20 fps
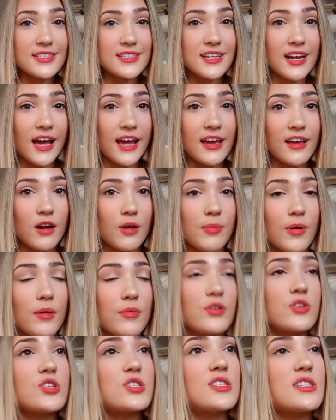tonight and I'll
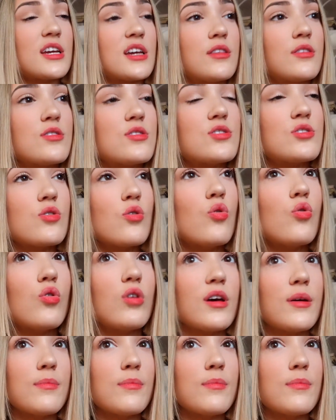probably just stay at the school